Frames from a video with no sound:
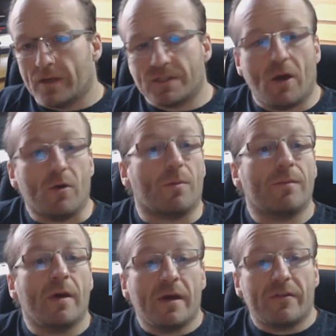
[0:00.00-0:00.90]
So,
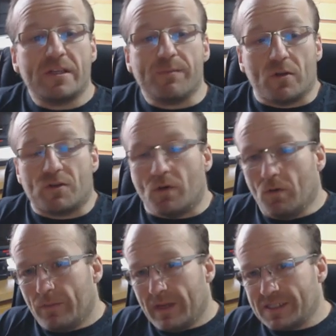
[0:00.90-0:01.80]
this
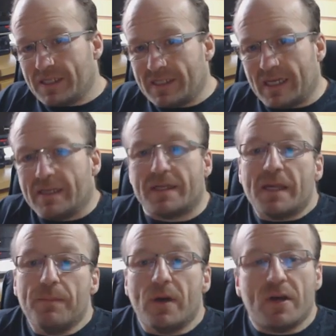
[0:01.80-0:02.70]
module is a
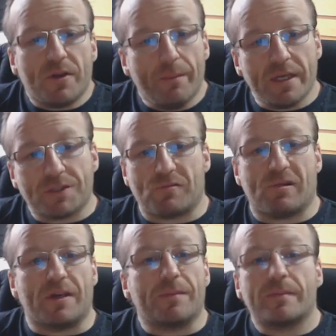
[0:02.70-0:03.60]
D&D murder
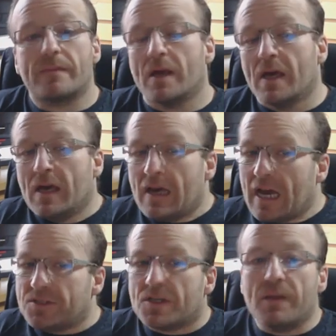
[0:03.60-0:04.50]
mystery.
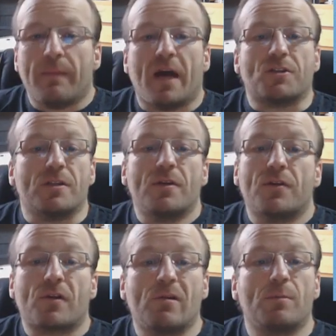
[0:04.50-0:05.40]
As you can
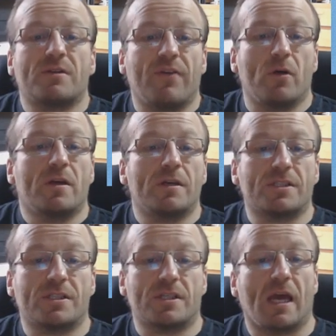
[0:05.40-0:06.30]
imagine, the group's
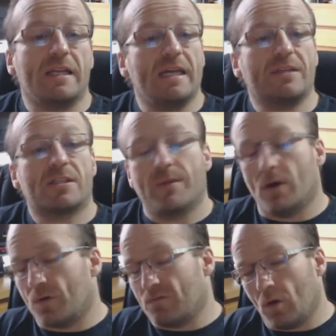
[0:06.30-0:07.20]
focus needs to
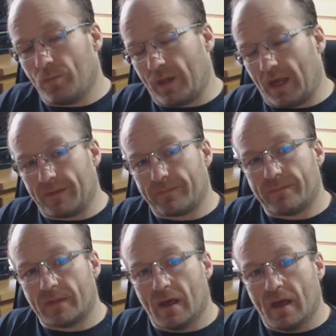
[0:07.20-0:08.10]
be on roleplay,
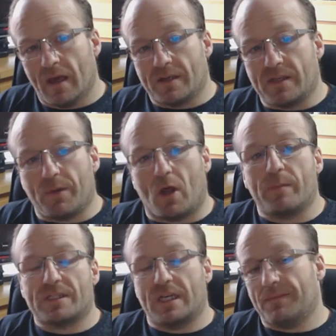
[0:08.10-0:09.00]

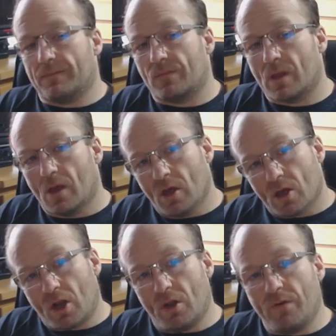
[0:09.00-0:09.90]
diplomacy,
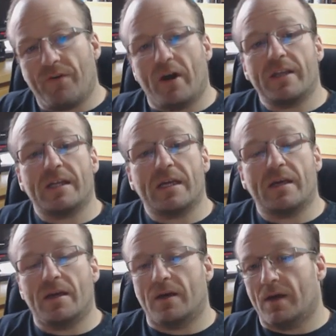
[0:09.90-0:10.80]
clue
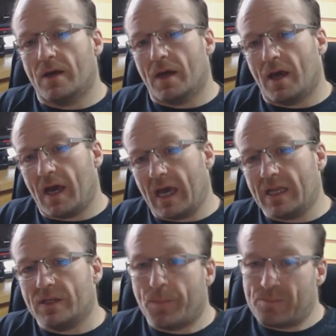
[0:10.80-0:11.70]
finding,
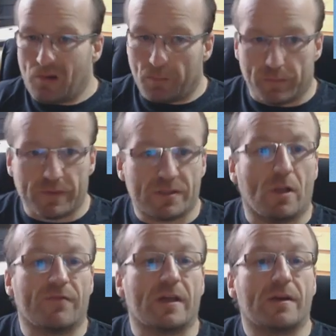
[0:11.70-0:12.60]
and problem
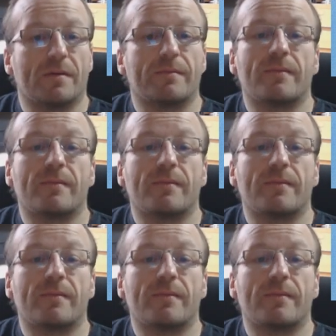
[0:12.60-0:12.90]
solving.